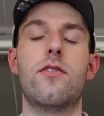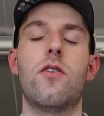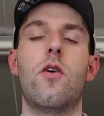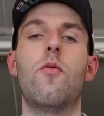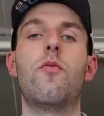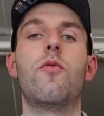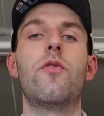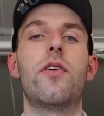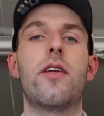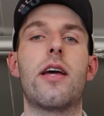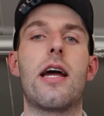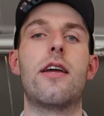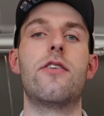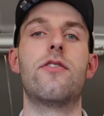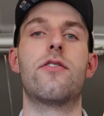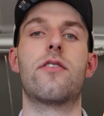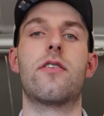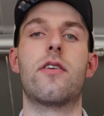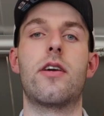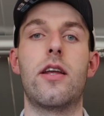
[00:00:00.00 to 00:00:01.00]
so hopefully you
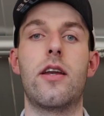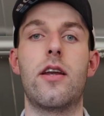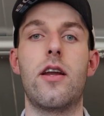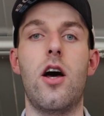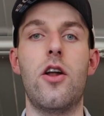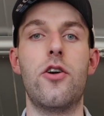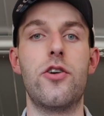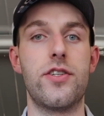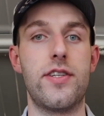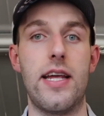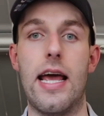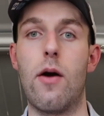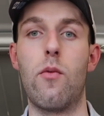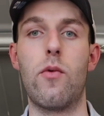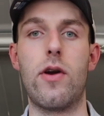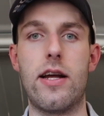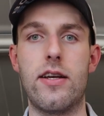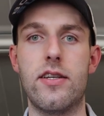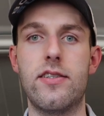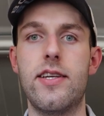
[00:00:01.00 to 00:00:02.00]
guys can
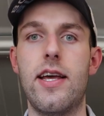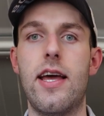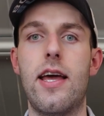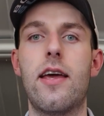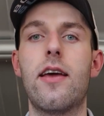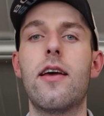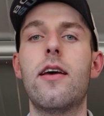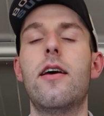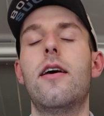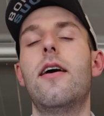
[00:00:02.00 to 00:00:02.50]
understand what I say